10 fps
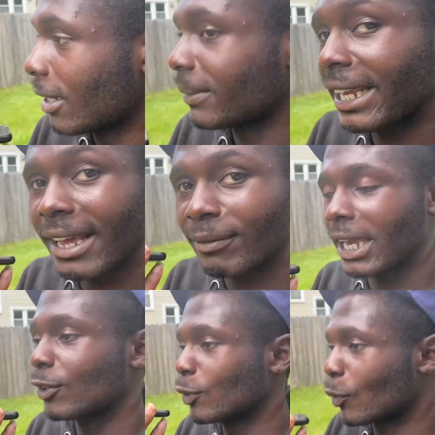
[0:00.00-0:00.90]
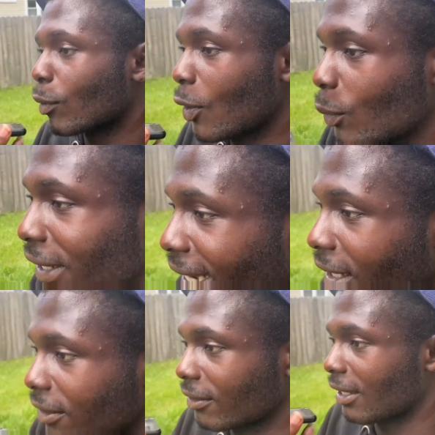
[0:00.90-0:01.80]
They have gave you the wrong date.
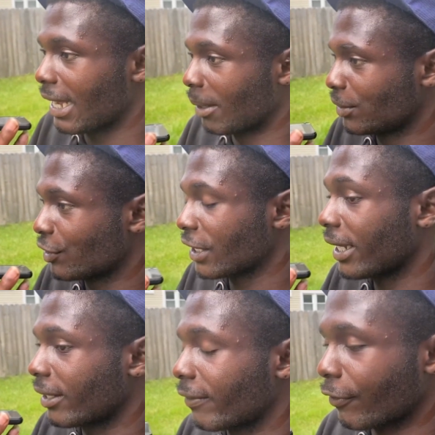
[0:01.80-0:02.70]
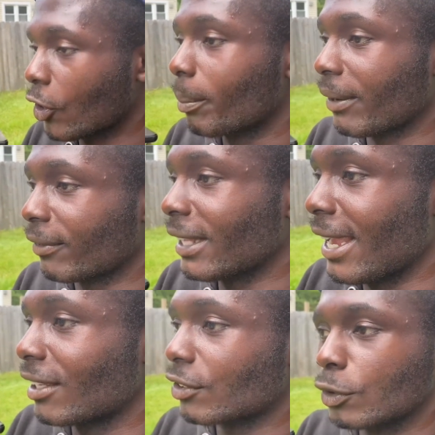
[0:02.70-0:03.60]
I'm just trying to confirm
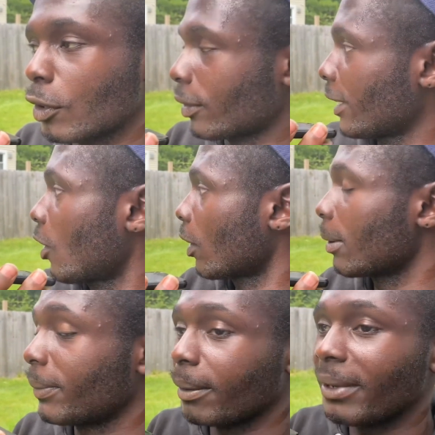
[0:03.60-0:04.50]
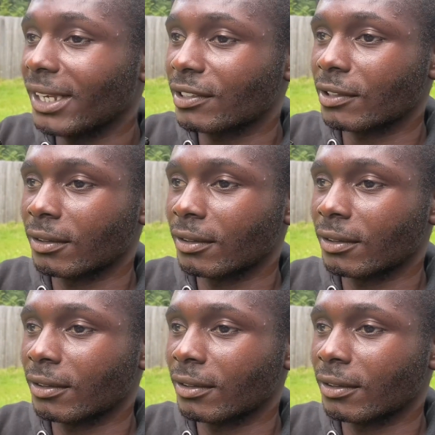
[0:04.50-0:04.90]
everything so you don't get caught up in the mix.